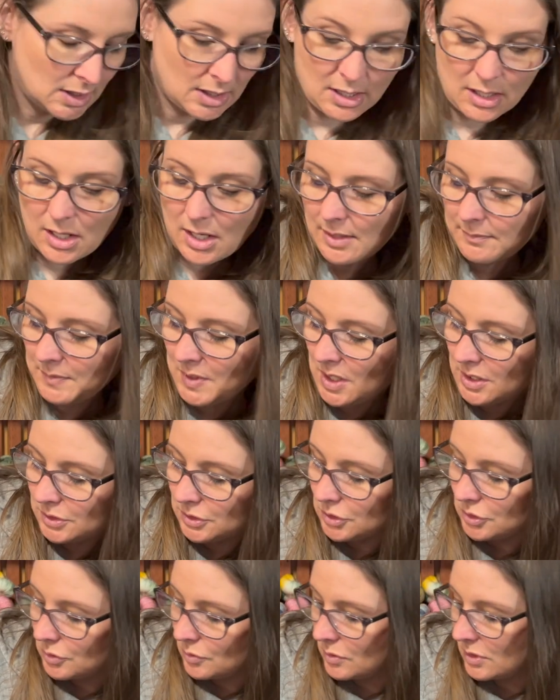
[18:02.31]
I'm not
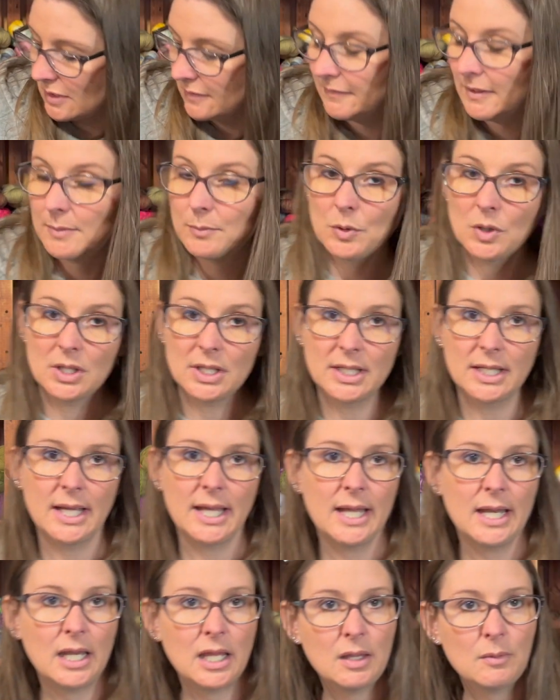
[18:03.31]
sure if I put
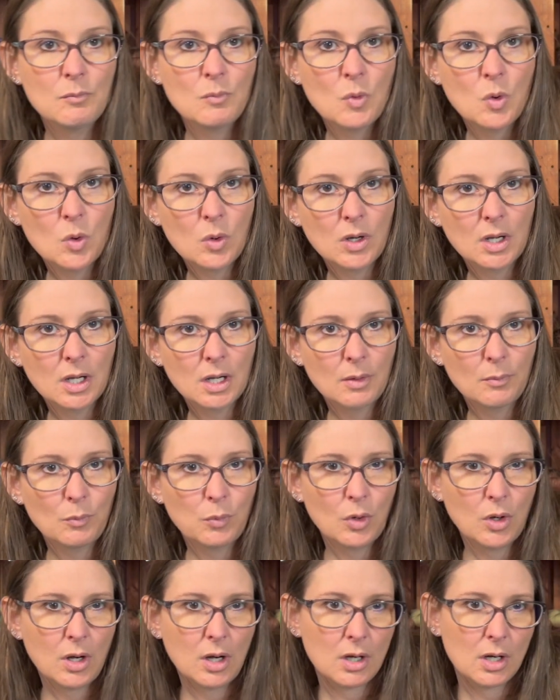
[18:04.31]
any more
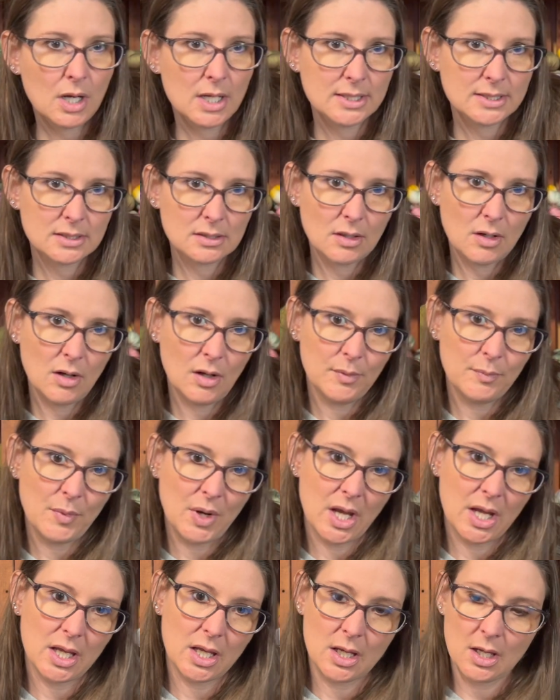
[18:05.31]
progress on
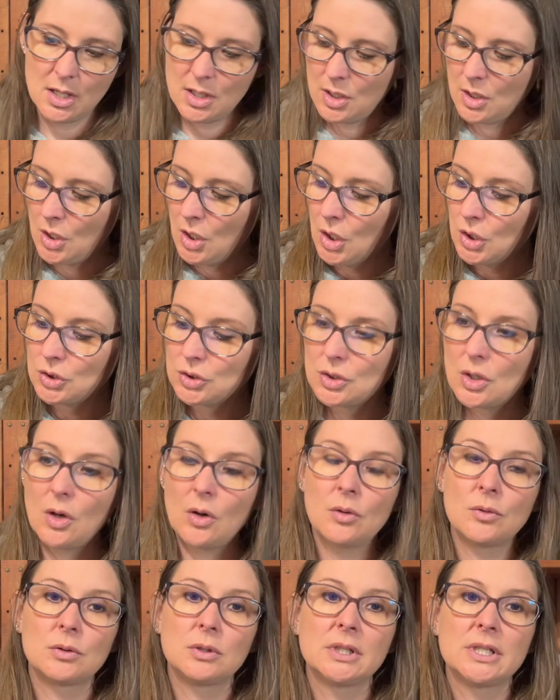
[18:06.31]
my
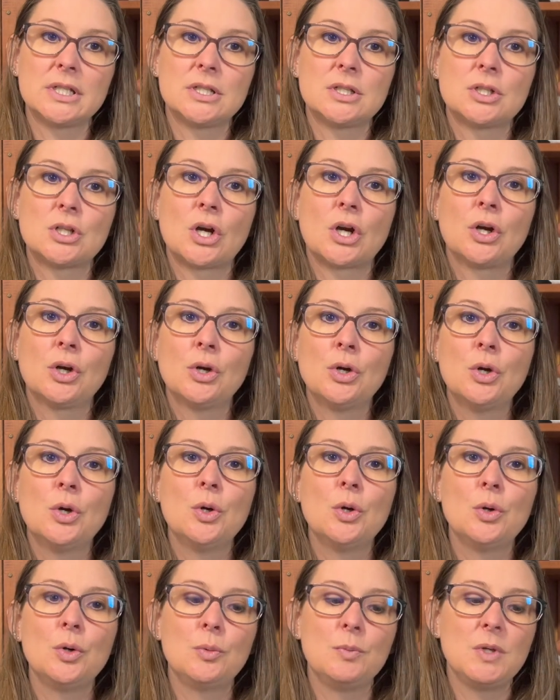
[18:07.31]
totally
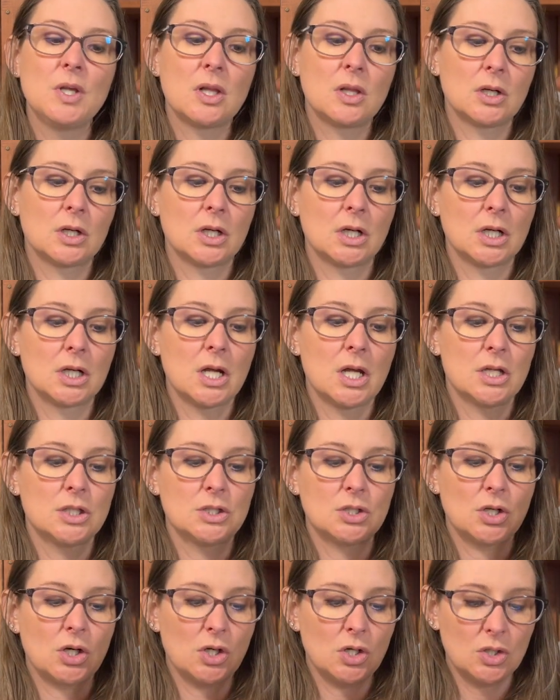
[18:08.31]
tubular
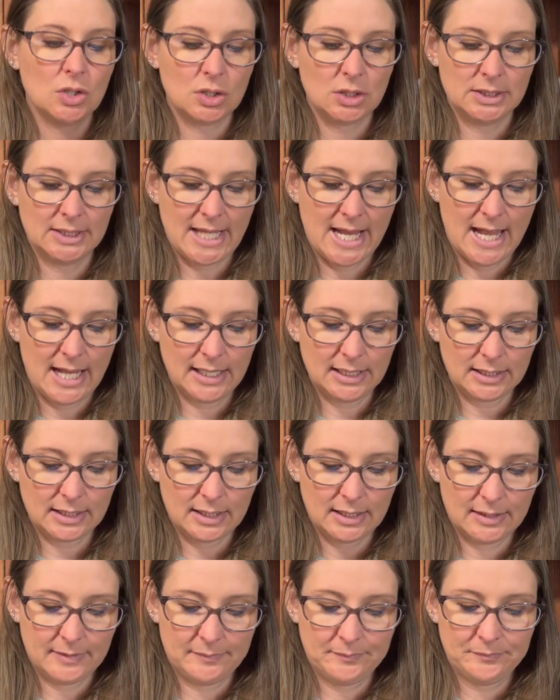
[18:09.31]
turtleneck.
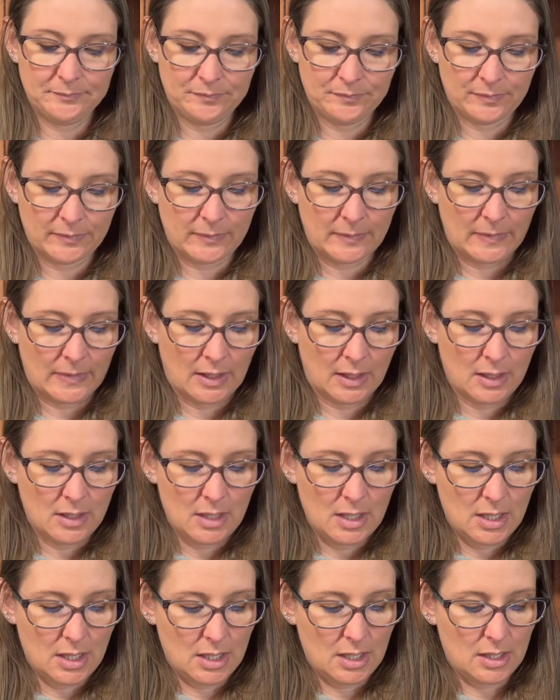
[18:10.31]

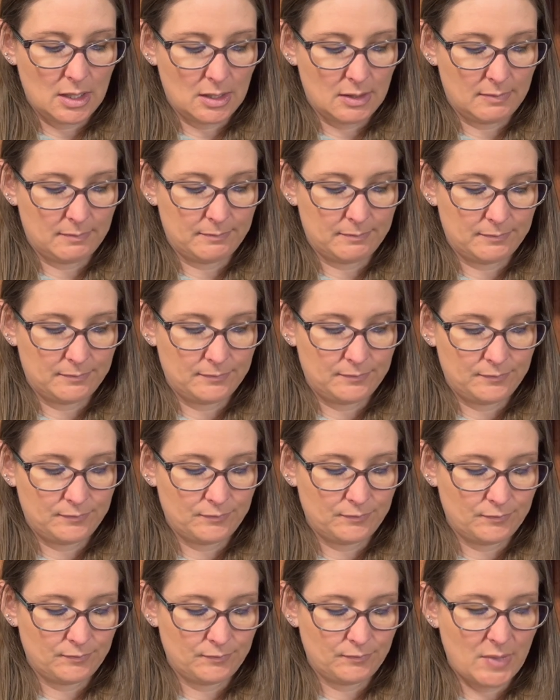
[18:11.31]

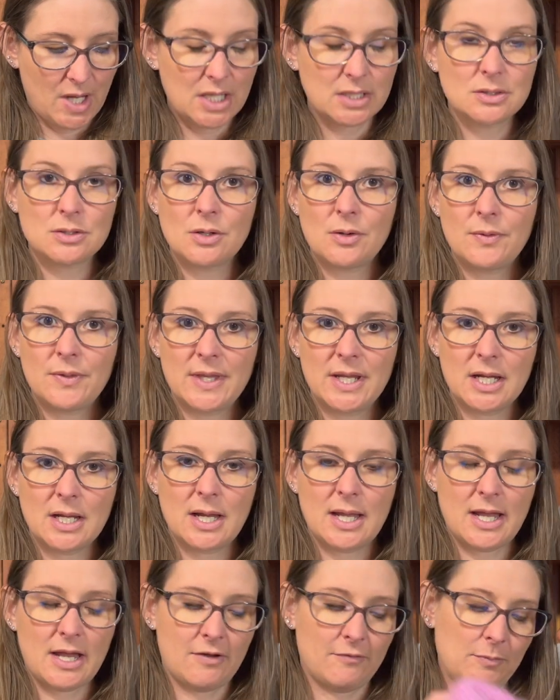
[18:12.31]
I don't think I
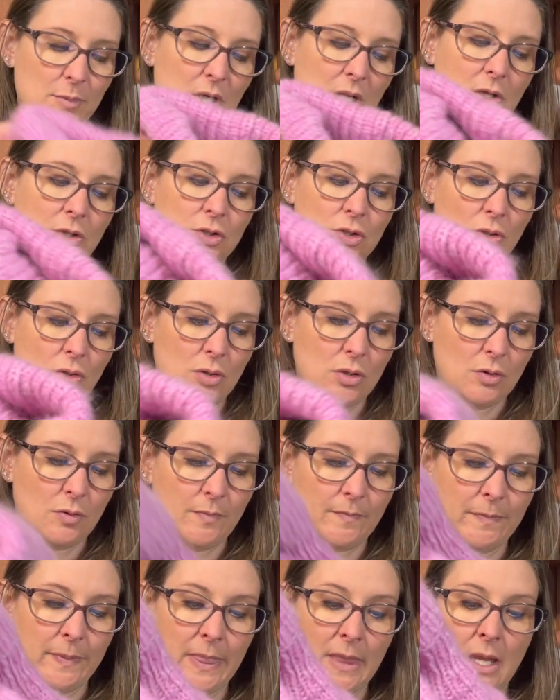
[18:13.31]
have, but I'll show you
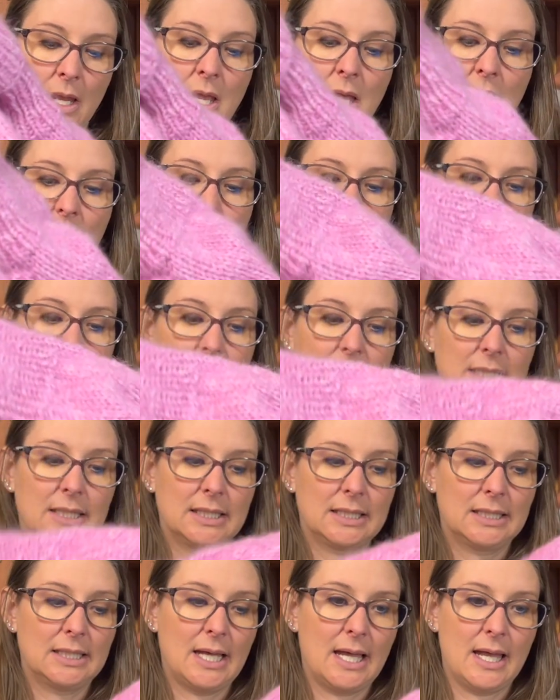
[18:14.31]

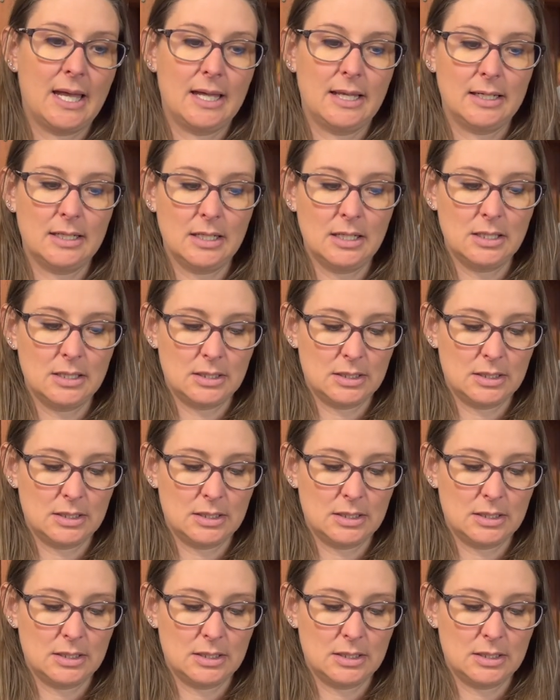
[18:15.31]
again.